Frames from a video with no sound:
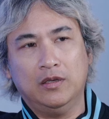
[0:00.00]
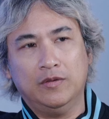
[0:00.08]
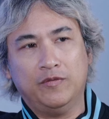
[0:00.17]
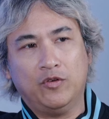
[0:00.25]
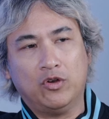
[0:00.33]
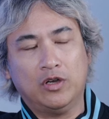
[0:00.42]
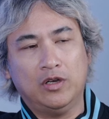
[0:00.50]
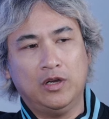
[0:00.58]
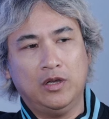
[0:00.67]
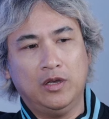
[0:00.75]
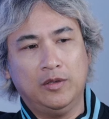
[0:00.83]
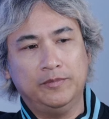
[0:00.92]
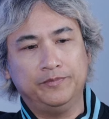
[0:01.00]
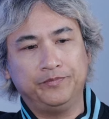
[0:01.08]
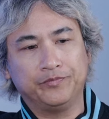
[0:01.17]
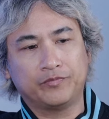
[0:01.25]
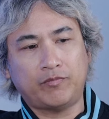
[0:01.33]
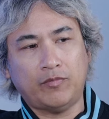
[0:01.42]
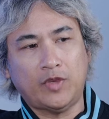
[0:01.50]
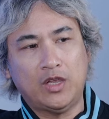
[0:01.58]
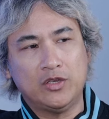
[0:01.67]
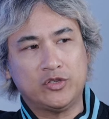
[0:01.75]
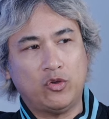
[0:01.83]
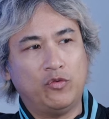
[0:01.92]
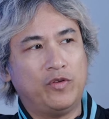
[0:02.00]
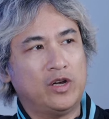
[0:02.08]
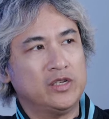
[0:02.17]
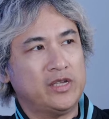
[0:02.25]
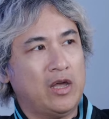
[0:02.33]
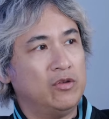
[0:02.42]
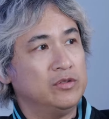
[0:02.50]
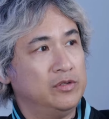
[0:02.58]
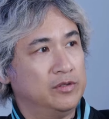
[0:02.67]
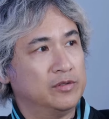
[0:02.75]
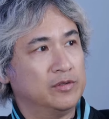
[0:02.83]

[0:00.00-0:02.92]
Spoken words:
For So Far Sounds,